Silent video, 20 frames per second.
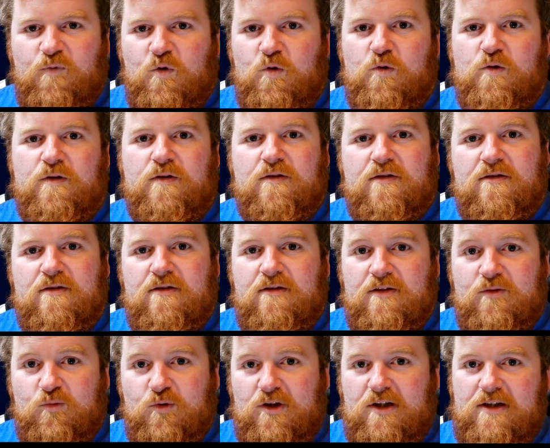Focus
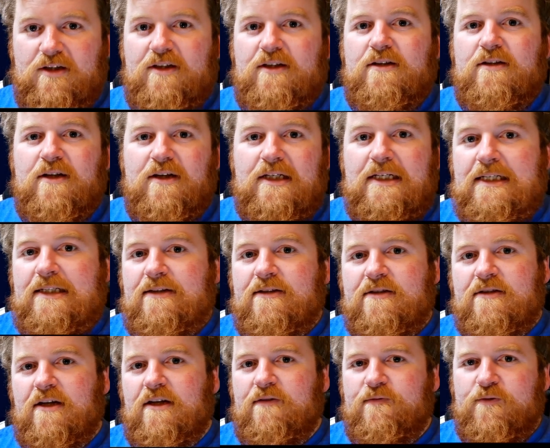is what I need. I need to
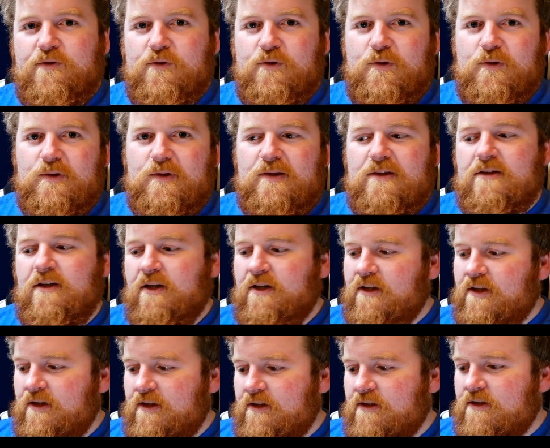stay focused. I
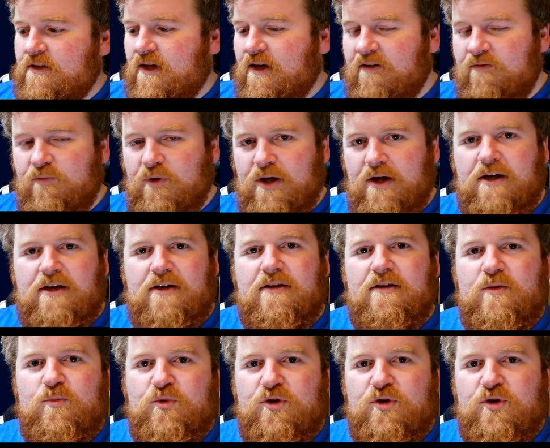need to have my eye on the